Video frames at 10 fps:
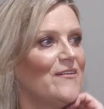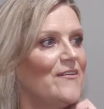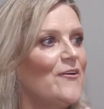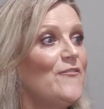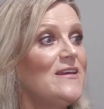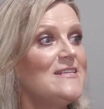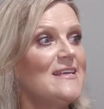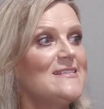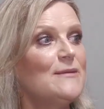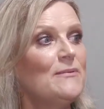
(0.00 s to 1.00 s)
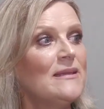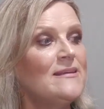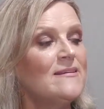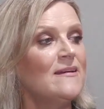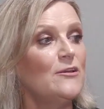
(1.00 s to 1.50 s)
Oh, fantastic,
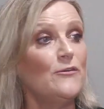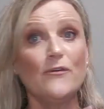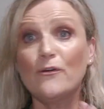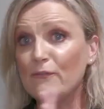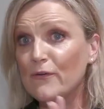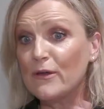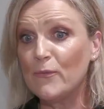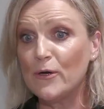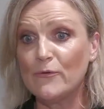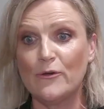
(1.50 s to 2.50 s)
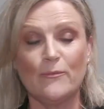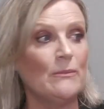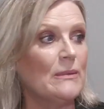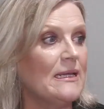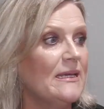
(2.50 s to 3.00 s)
Belinda. You're very, very welcome.
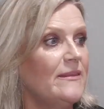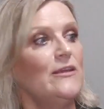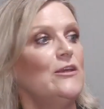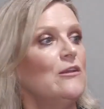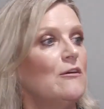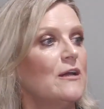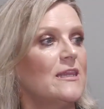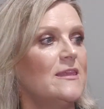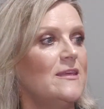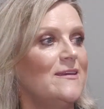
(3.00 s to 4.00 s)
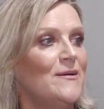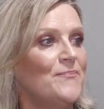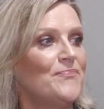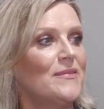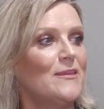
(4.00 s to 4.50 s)
I'm glad that you like the
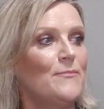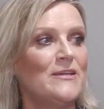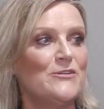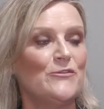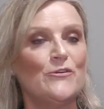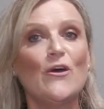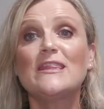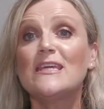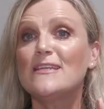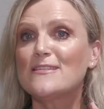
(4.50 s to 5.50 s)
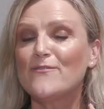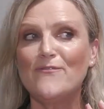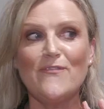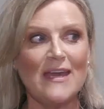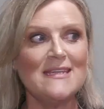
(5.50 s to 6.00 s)
Bundanoon. I think it's a
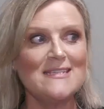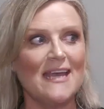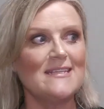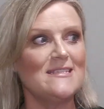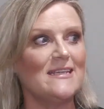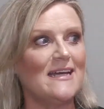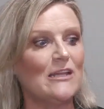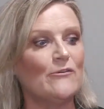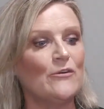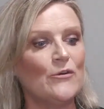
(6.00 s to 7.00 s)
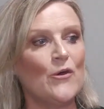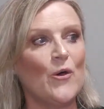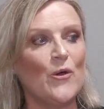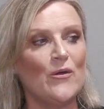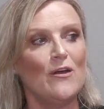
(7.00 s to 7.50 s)
fantastic colour, and I
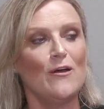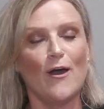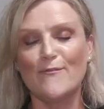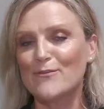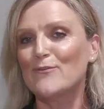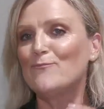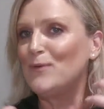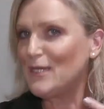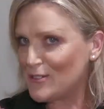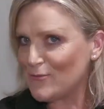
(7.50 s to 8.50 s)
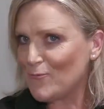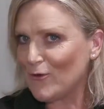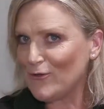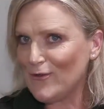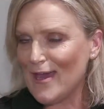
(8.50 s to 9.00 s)
know I've sort of pictured
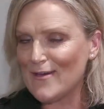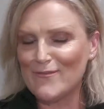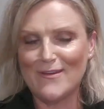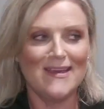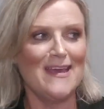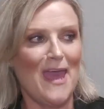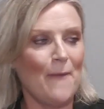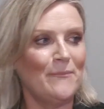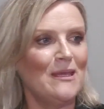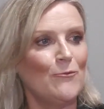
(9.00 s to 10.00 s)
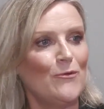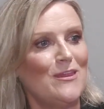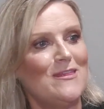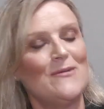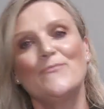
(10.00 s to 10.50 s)
what you have happening
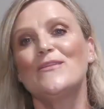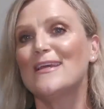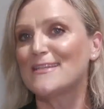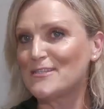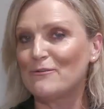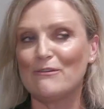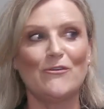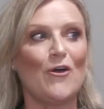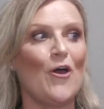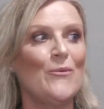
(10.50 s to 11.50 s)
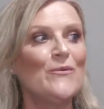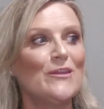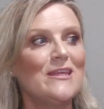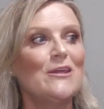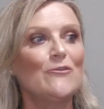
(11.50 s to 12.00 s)
with the exterior of your home, and I
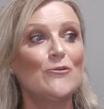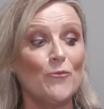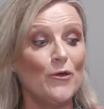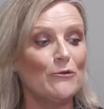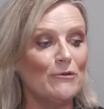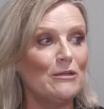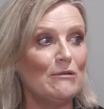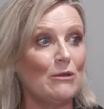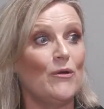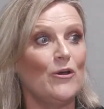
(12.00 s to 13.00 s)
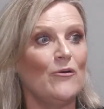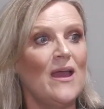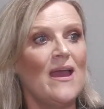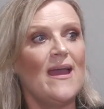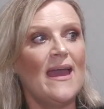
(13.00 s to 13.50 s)
think it could work really, really well.
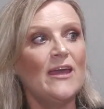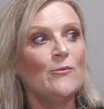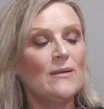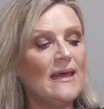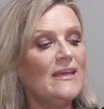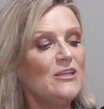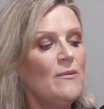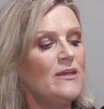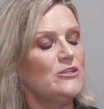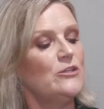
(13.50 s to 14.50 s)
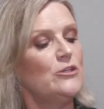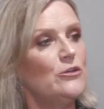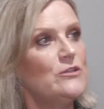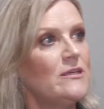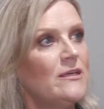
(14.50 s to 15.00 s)
And I'm glad you mentioned
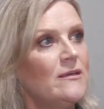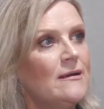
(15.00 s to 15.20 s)
using,